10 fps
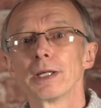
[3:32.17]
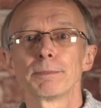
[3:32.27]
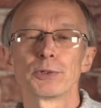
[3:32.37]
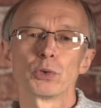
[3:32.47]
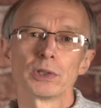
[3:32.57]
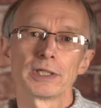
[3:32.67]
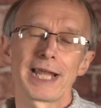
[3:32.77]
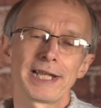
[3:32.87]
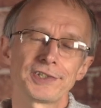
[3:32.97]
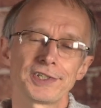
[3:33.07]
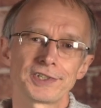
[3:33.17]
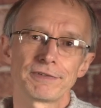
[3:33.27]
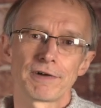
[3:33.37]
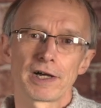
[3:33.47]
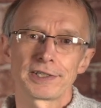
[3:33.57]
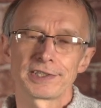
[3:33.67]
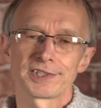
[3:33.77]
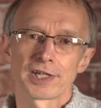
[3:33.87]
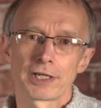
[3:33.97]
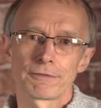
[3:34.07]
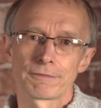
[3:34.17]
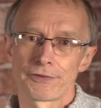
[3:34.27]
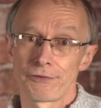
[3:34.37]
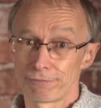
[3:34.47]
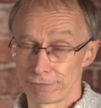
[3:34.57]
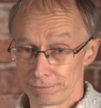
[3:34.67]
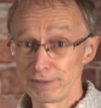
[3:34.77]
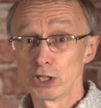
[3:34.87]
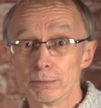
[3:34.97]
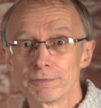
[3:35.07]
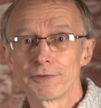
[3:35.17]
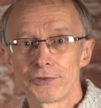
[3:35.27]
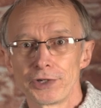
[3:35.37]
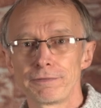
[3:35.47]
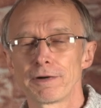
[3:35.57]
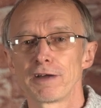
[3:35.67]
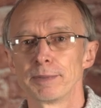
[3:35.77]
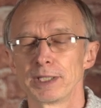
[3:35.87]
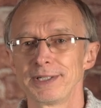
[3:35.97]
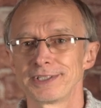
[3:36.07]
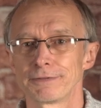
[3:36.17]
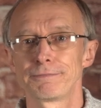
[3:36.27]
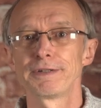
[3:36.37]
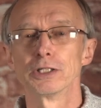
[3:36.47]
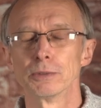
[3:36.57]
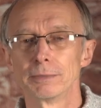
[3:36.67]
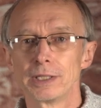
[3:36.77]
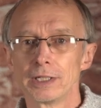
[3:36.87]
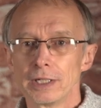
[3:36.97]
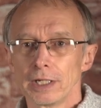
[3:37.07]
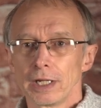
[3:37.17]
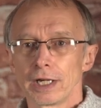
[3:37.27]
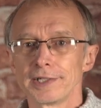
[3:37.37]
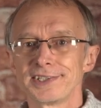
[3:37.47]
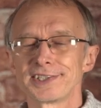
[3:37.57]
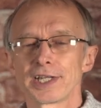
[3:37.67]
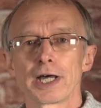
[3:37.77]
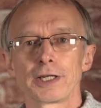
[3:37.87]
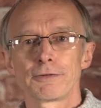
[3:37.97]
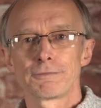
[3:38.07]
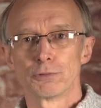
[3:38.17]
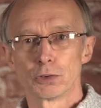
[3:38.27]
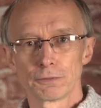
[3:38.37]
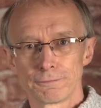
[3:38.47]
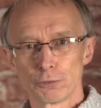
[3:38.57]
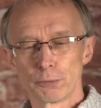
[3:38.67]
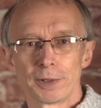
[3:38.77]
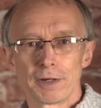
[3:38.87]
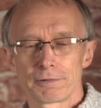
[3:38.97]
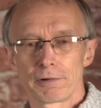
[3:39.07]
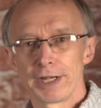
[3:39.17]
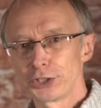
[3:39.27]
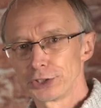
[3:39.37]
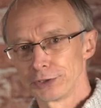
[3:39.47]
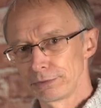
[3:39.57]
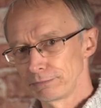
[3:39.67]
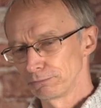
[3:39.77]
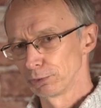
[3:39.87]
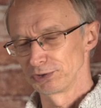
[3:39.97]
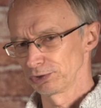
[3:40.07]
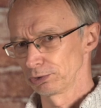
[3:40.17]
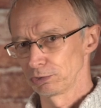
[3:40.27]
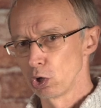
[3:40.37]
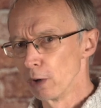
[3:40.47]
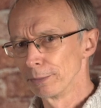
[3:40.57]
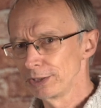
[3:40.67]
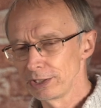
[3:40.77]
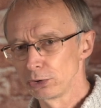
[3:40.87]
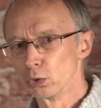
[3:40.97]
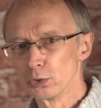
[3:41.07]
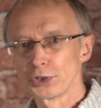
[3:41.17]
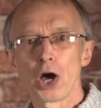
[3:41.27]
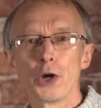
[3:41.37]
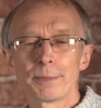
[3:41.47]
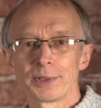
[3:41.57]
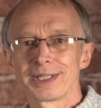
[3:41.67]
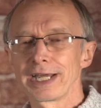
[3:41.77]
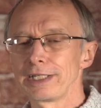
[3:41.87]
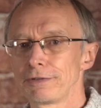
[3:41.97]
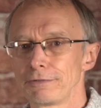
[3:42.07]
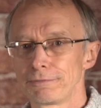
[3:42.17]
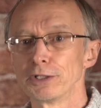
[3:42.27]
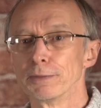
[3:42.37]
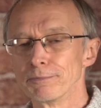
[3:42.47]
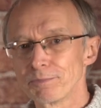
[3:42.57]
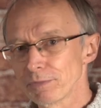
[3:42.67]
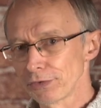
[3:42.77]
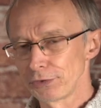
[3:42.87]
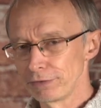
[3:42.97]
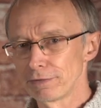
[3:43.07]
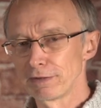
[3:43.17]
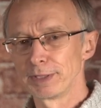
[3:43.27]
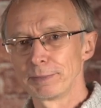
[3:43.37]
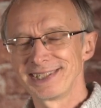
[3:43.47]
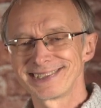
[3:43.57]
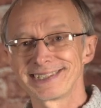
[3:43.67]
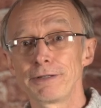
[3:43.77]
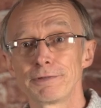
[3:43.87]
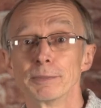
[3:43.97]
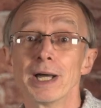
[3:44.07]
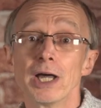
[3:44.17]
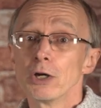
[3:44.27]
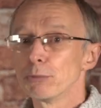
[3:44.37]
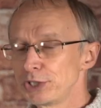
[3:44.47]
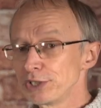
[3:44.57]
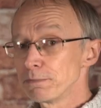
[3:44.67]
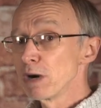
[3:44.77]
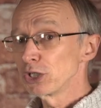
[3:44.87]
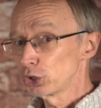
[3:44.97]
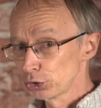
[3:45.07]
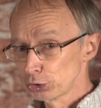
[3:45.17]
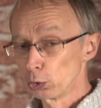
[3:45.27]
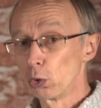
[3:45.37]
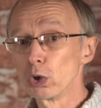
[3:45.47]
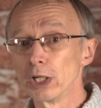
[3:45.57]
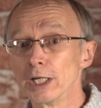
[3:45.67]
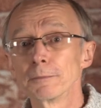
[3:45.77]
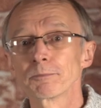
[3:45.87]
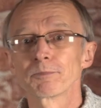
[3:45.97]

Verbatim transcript: But all the lenses designed for film, for 35mm film, are designed for four perforation, what's commonly called open gate film, 35mm cinefilm, which is much taller